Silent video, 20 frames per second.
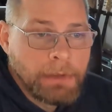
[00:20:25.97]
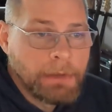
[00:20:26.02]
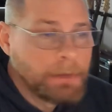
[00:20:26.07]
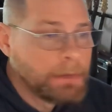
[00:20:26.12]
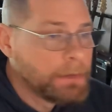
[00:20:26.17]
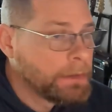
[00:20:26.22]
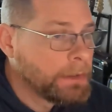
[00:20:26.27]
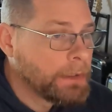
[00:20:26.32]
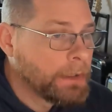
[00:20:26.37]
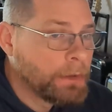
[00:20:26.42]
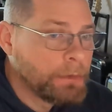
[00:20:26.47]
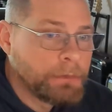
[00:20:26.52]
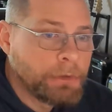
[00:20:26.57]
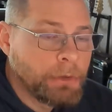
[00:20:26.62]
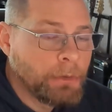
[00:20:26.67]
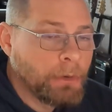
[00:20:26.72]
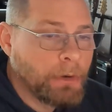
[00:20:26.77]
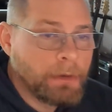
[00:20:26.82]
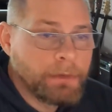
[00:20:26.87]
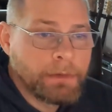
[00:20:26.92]
you know,
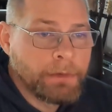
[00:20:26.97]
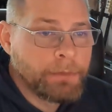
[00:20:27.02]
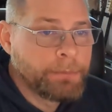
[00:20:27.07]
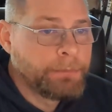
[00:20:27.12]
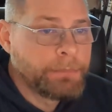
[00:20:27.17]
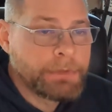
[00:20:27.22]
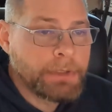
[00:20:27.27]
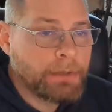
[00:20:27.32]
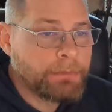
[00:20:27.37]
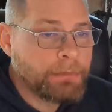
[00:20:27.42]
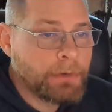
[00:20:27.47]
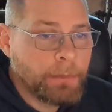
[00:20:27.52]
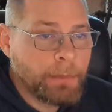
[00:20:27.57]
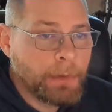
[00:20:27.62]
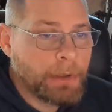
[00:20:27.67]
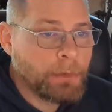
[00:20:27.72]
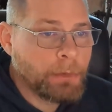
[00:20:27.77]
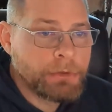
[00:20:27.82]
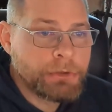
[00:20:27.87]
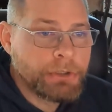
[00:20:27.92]
do all the stuff
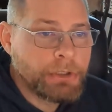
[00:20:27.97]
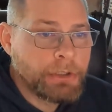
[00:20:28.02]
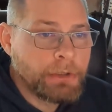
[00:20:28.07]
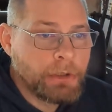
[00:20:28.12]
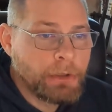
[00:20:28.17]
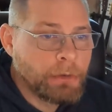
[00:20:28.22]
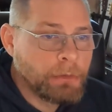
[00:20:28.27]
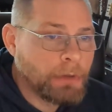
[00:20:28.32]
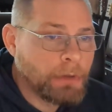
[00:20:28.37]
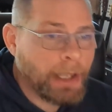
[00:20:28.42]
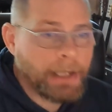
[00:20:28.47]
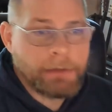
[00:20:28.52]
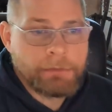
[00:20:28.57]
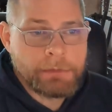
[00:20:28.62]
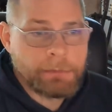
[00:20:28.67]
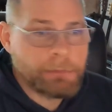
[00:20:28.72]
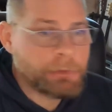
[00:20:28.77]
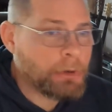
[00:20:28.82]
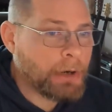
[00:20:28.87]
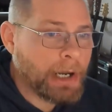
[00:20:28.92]
everybody wants you to do, like,
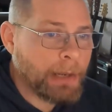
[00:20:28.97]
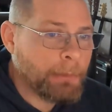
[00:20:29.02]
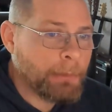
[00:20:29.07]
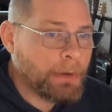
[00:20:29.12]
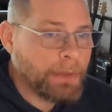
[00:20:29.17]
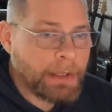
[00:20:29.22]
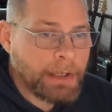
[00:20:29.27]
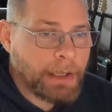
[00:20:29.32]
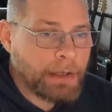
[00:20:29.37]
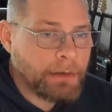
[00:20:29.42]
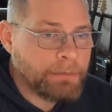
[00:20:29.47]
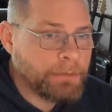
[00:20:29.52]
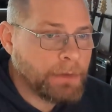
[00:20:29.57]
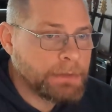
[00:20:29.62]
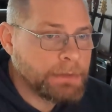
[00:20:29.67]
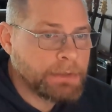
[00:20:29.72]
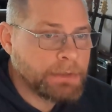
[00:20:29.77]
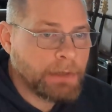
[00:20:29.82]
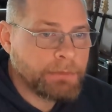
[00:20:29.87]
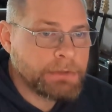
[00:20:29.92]
subscribe, all that kind of fun
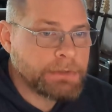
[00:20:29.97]
stuff.